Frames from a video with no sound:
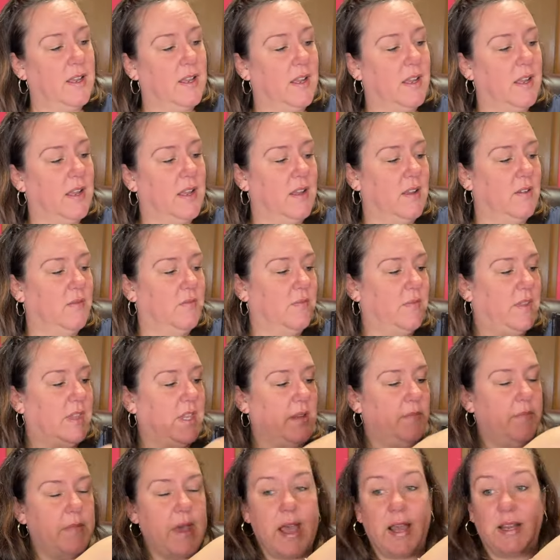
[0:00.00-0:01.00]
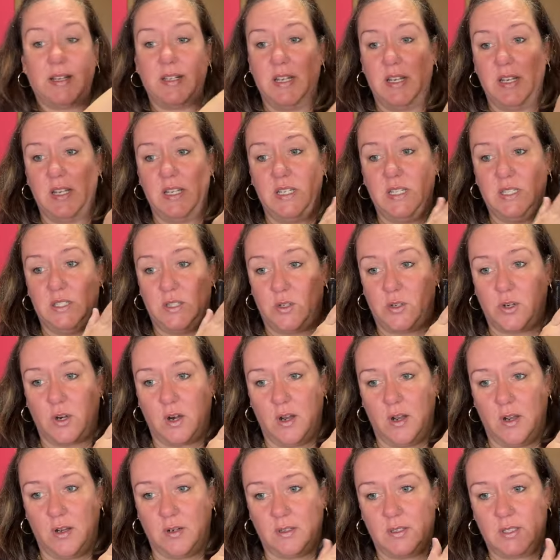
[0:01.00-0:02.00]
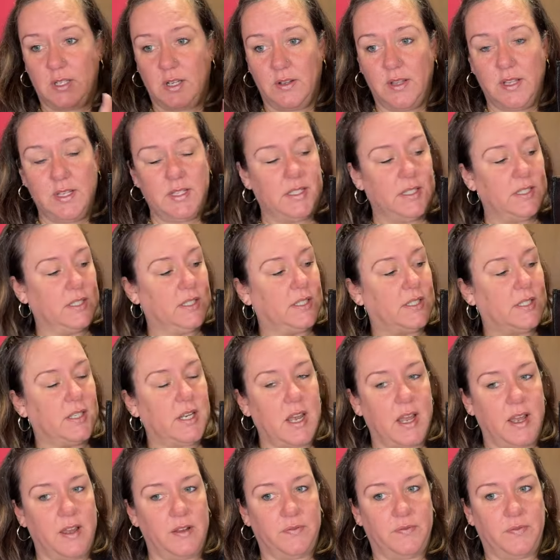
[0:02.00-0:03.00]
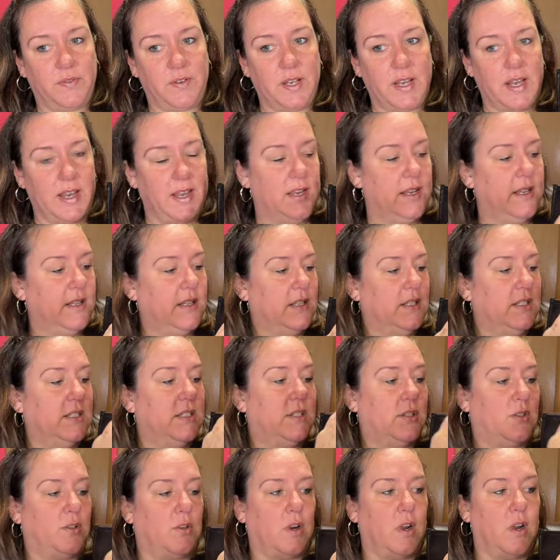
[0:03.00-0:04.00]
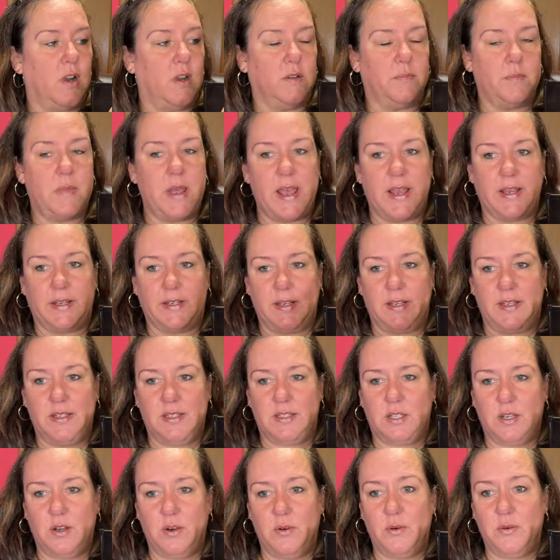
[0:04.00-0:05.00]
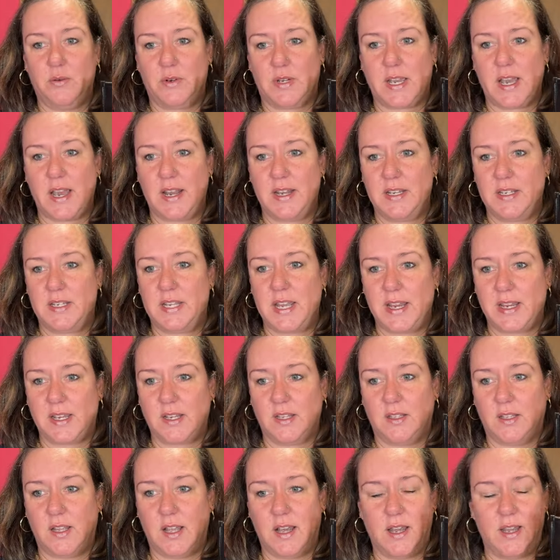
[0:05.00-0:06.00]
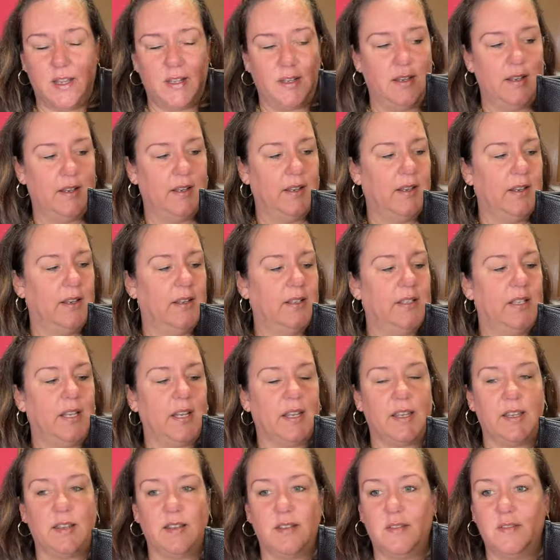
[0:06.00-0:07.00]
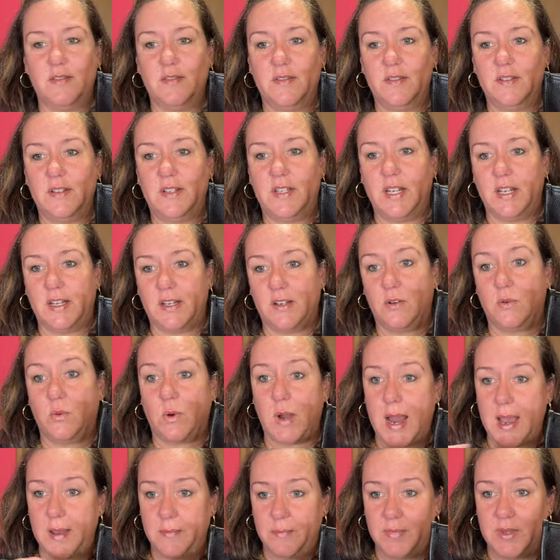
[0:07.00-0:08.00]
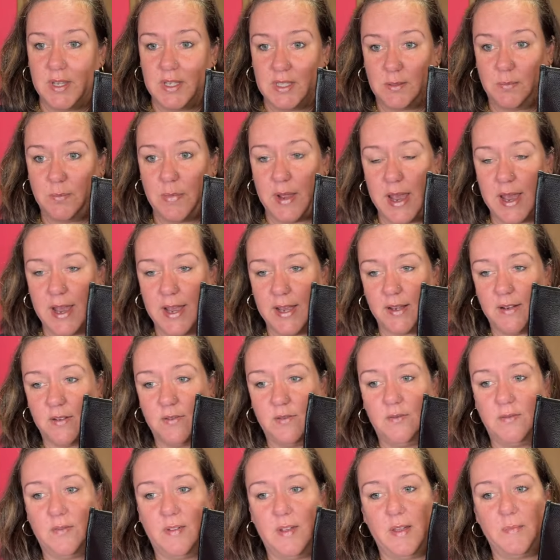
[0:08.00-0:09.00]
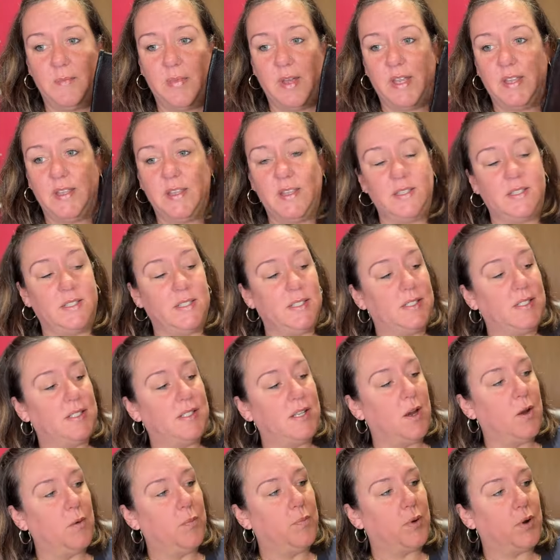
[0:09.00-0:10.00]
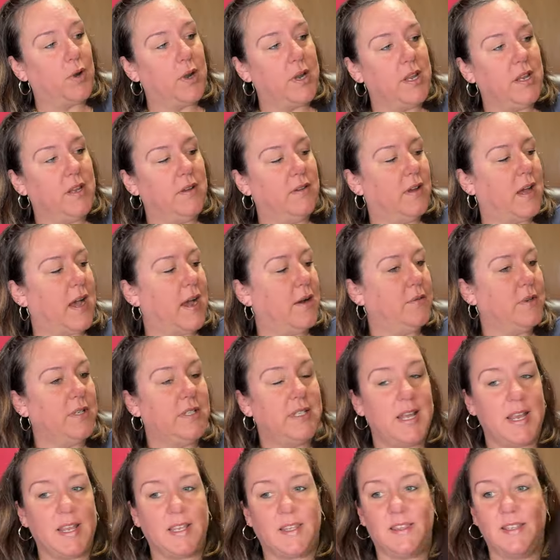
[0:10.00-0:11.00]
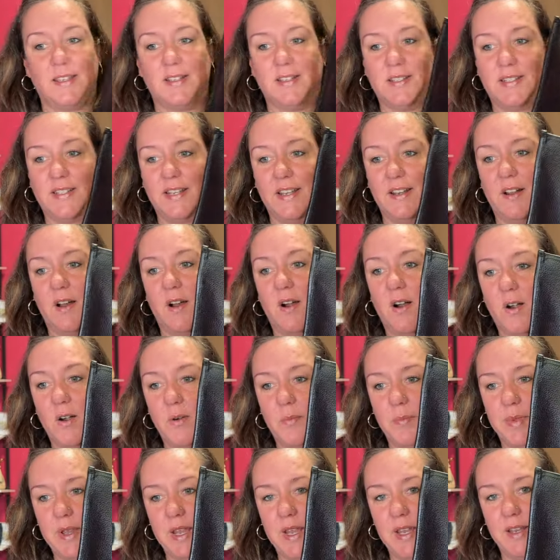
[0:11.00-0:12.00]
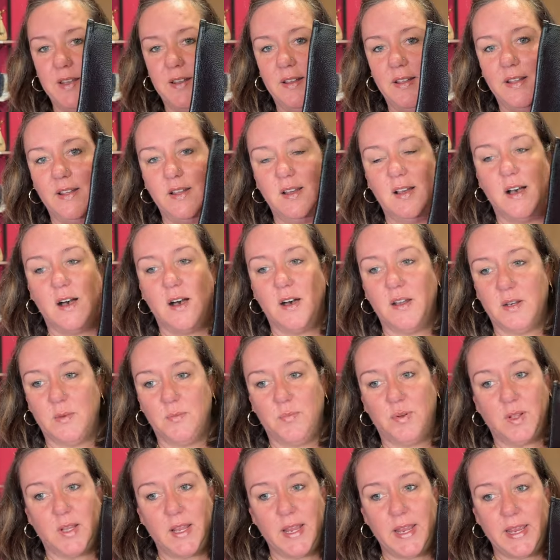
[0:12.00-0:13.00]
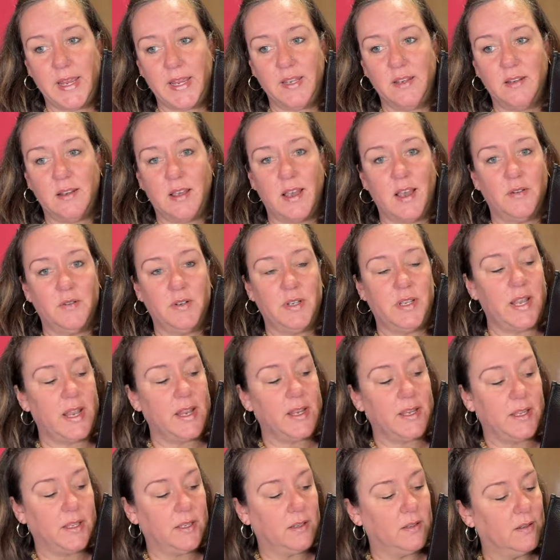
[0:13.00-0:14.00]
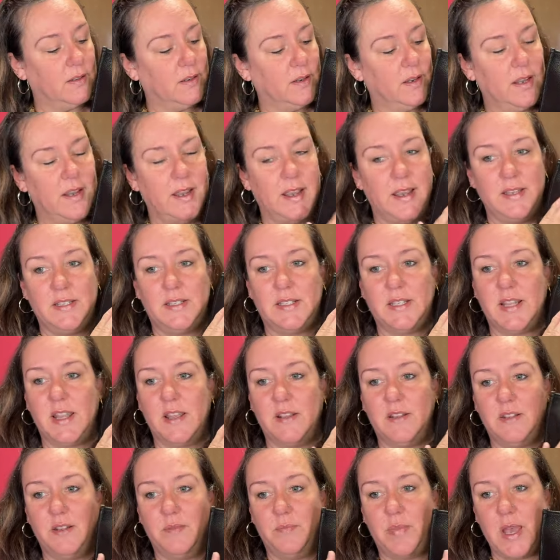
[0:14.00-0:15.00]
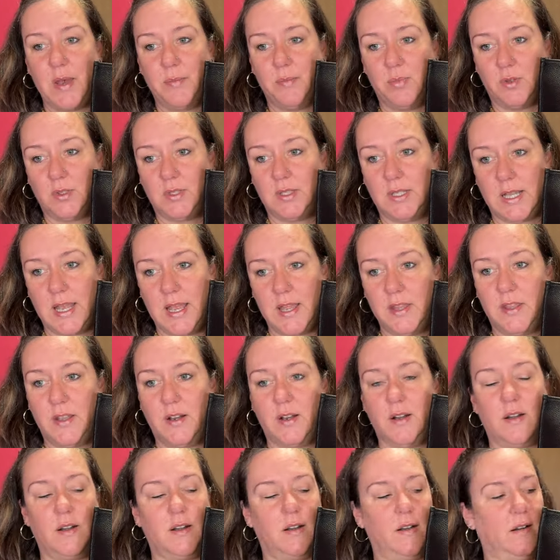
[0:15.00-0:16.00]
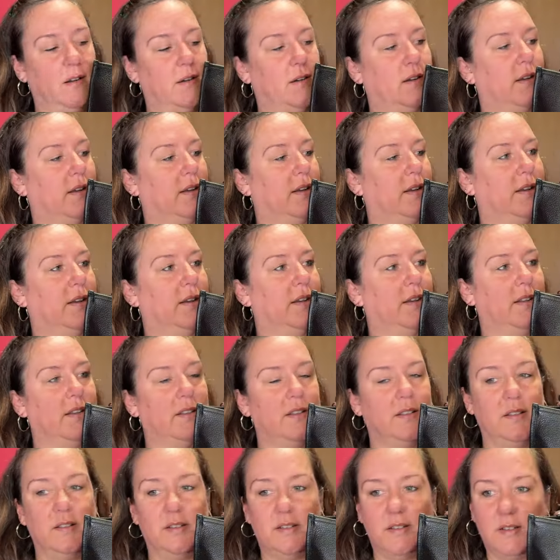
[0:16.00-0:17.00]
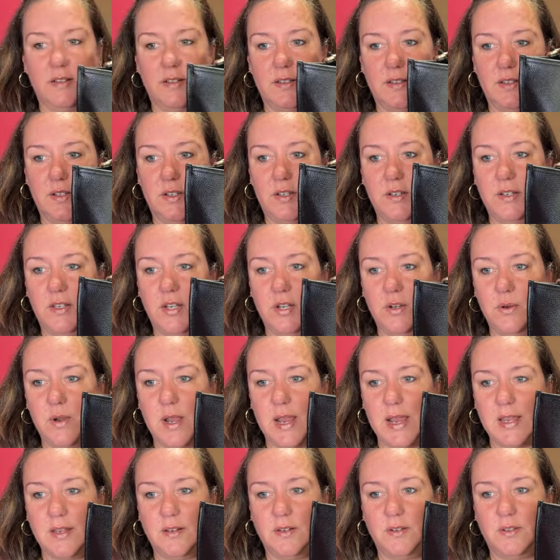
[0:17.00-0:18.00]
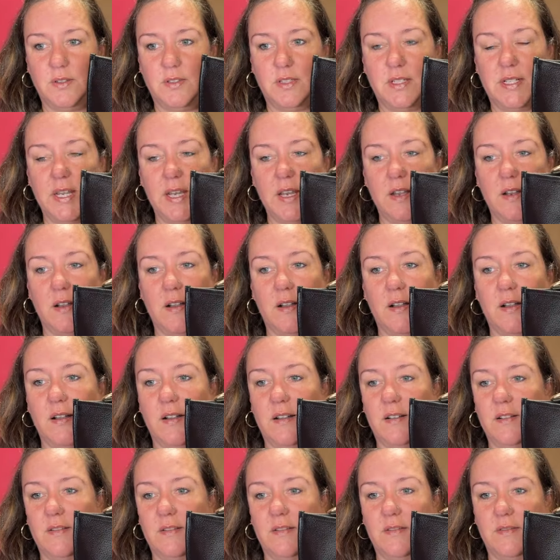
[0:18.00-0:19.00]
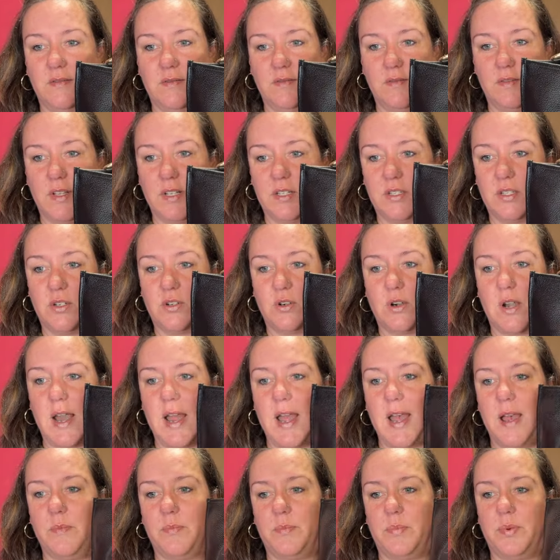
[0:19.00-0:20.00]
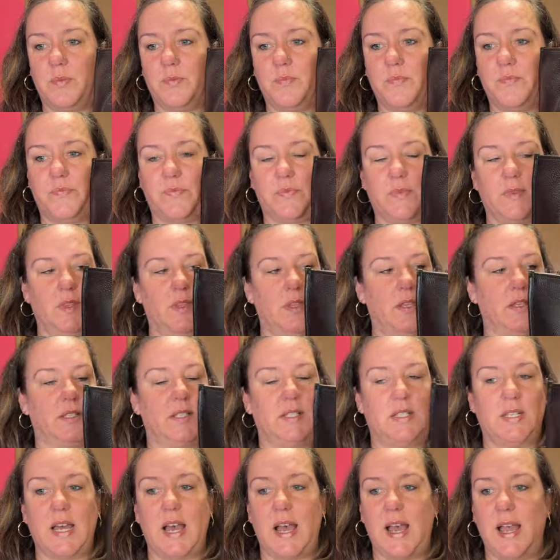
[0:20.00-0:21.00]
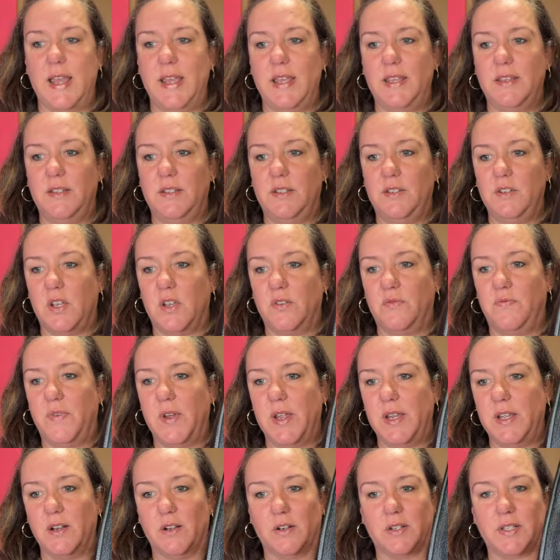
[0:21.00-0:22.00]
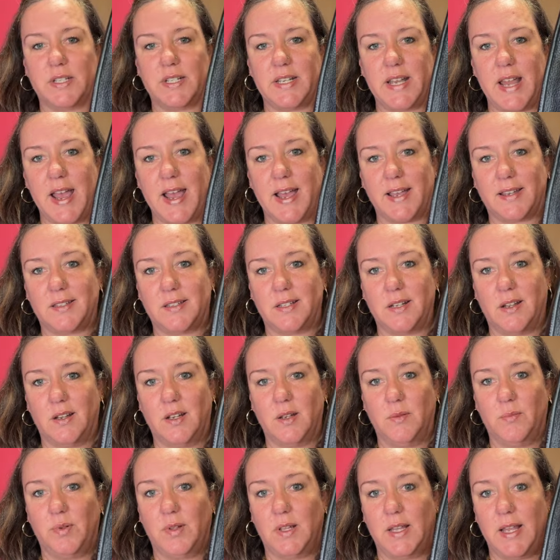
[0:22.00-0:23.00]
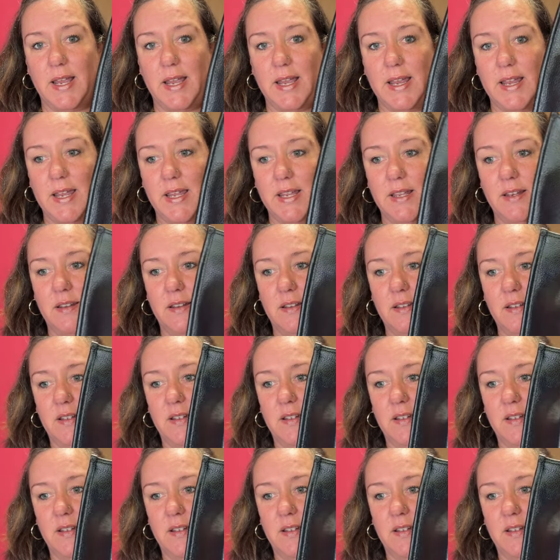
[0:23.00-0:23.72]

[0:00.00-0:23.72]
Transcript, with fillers: Um, the magnet is strong, so this is stuffed and it is a strong magnet, so it would kind of take a lot to to grab this bag, but this is so pretty. I would take this in a heartbeat on a plane. I would take it. It's the pebbled leather, two handles here, the strap, the size, you could fit your snacks on the plane.